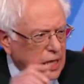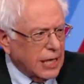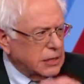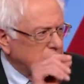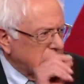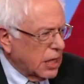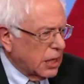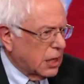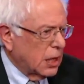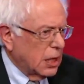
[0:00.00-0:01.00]
has got to
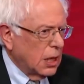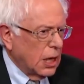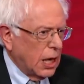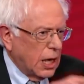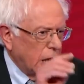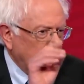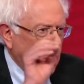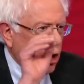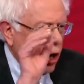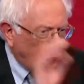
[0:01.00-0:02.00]
take a
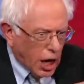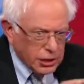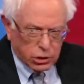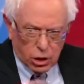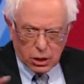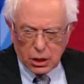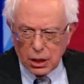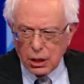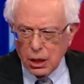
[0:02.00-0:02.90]
hard look